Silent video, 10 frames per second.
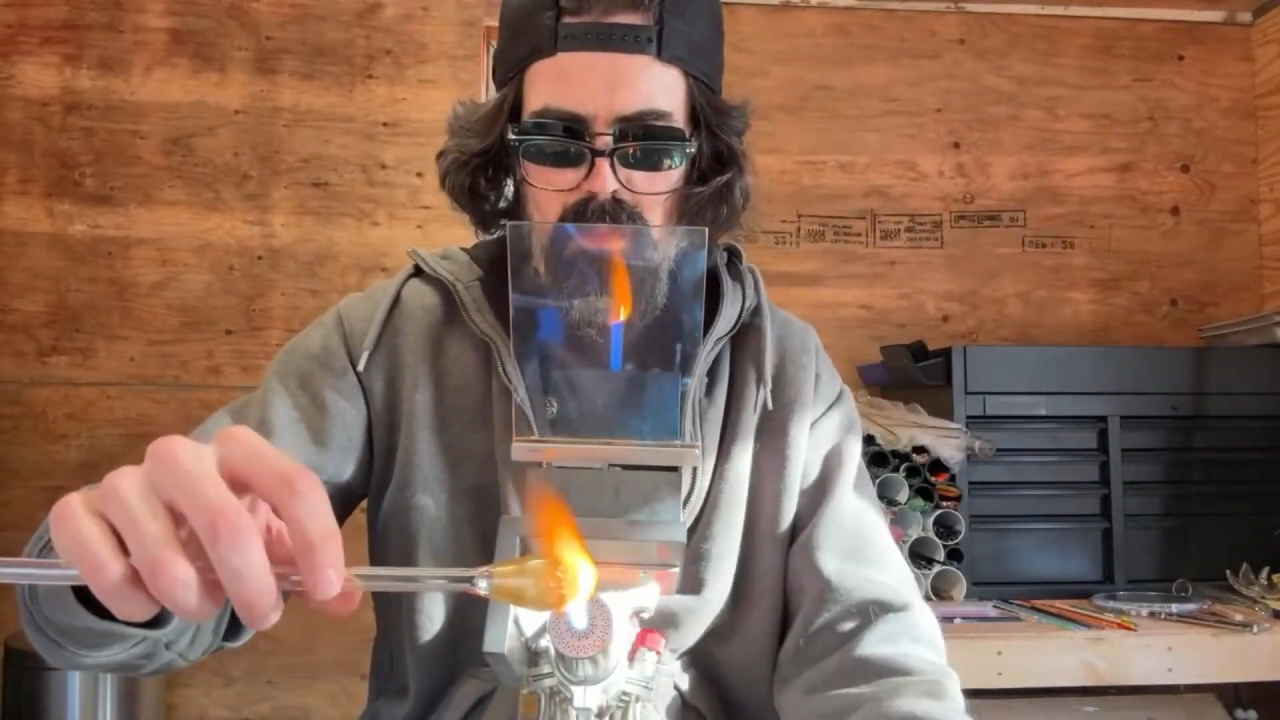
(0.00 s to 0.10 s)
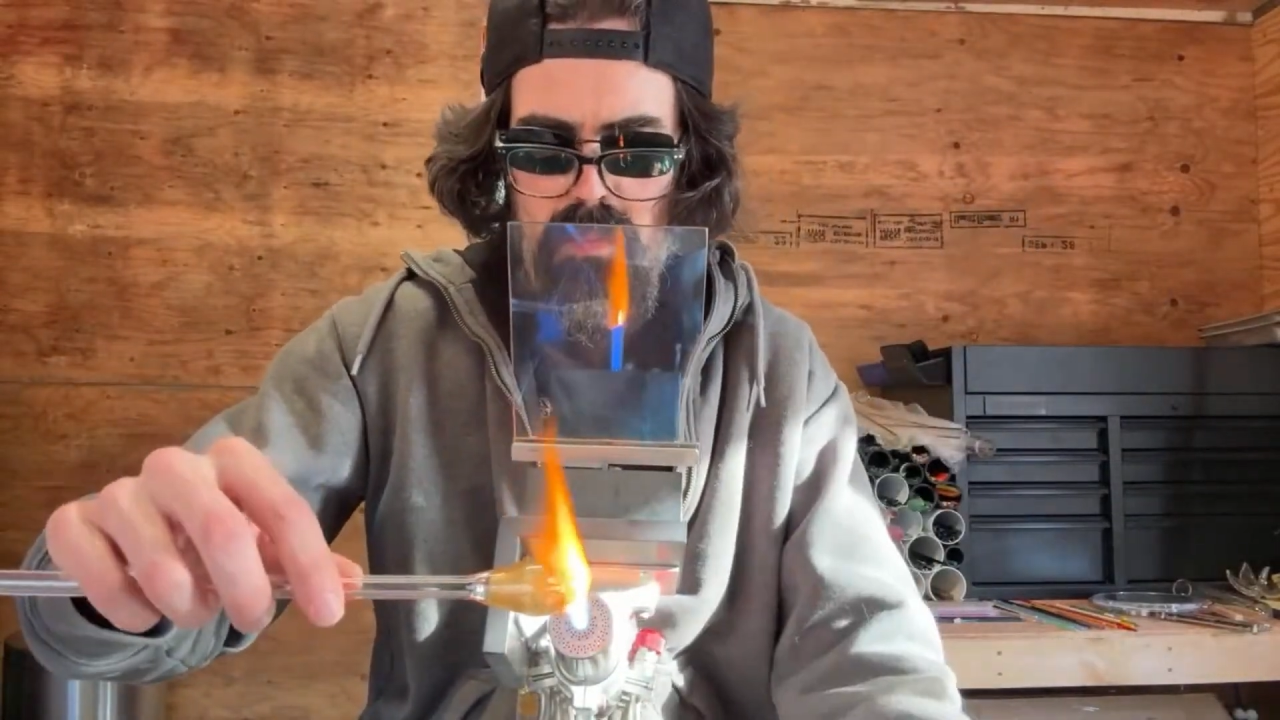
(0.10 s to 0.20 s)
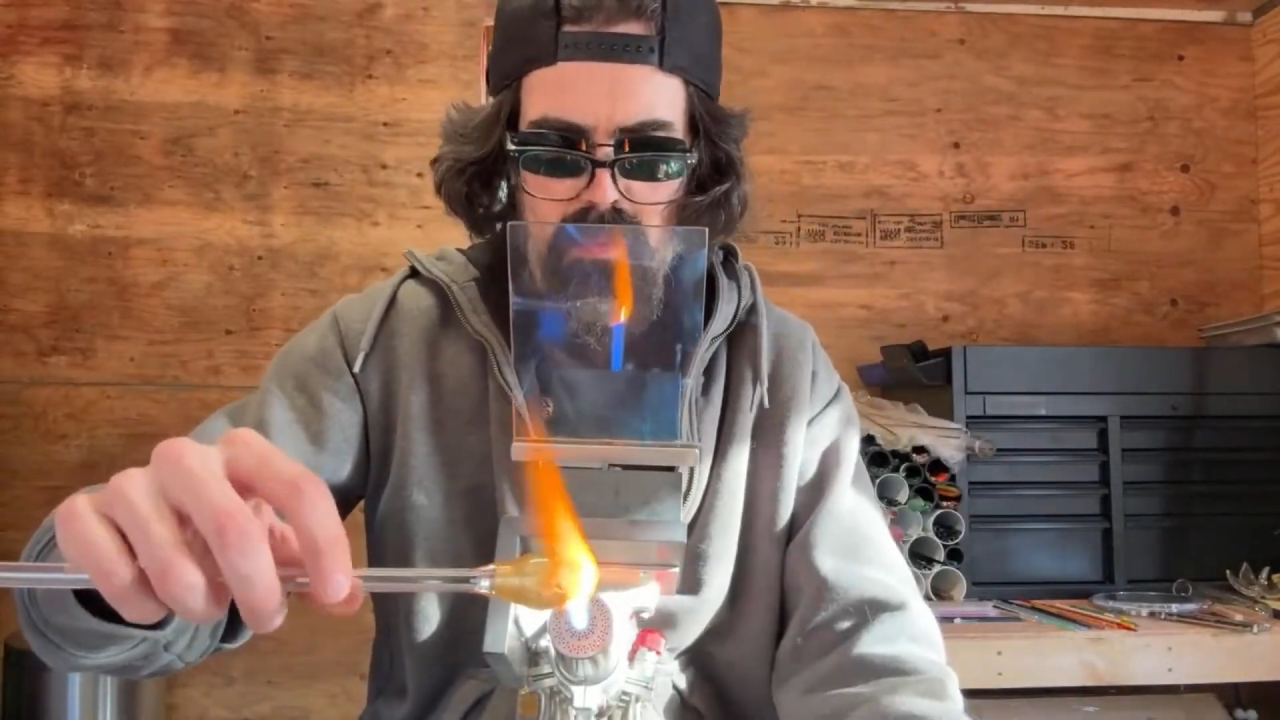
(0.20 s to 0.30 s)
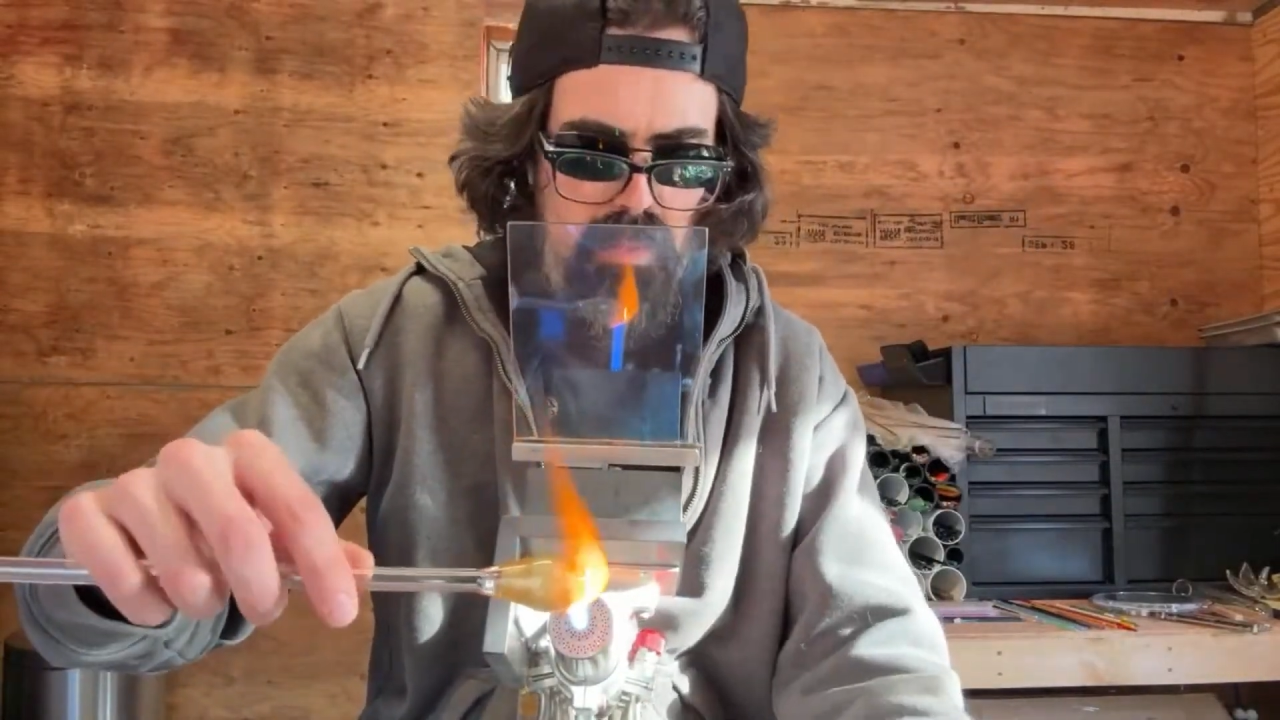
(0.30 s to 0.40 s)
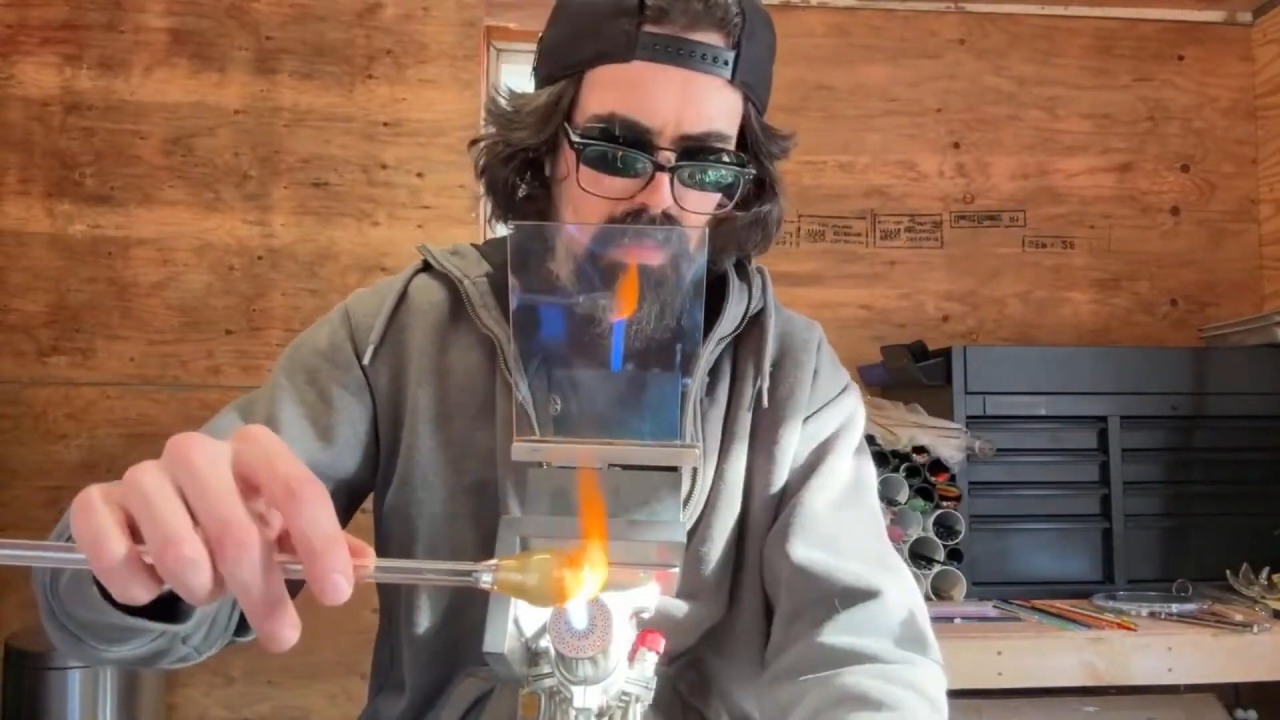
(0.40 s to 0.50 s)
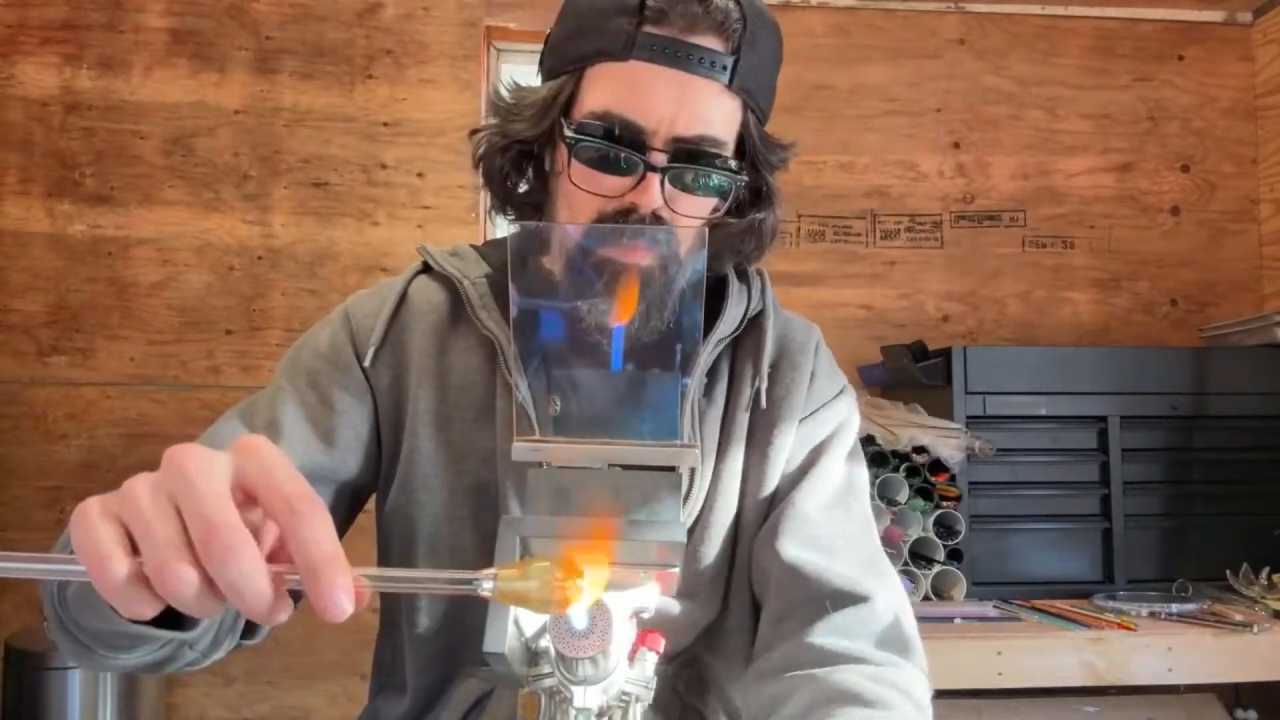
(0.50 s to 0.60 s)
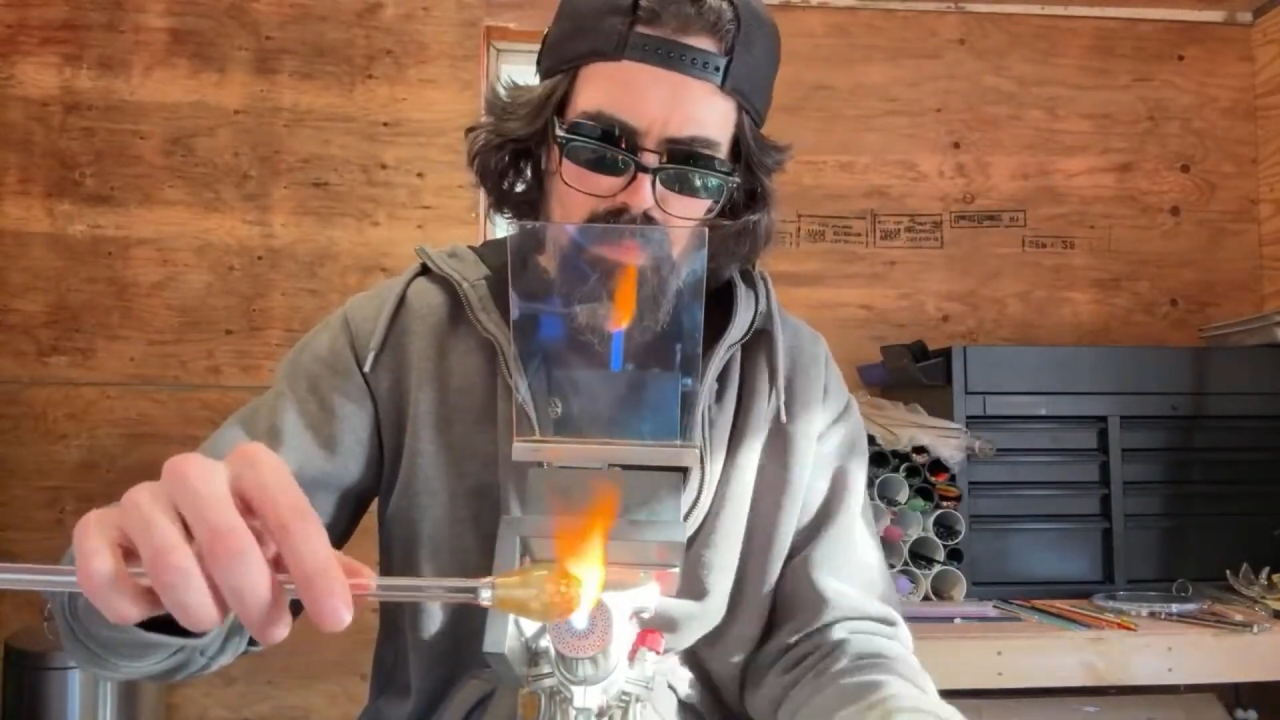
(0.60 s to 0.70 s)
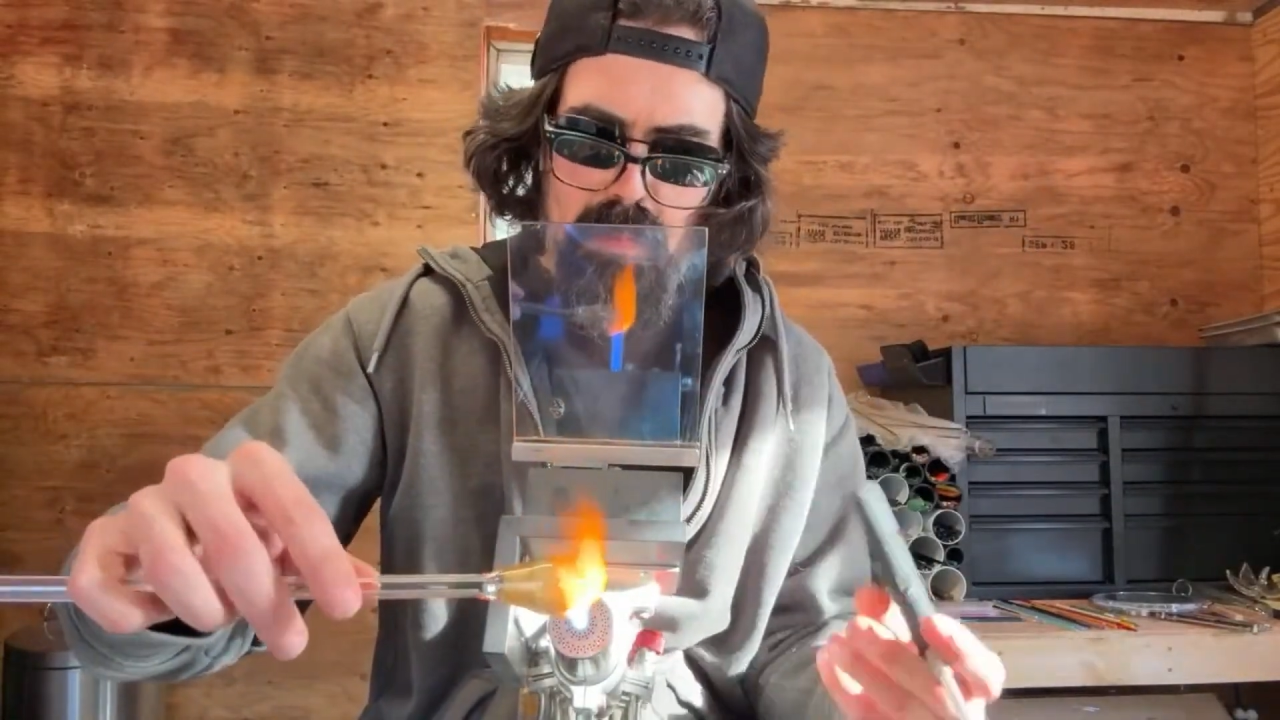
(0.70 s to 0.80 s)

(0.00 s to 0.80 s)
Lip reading: push the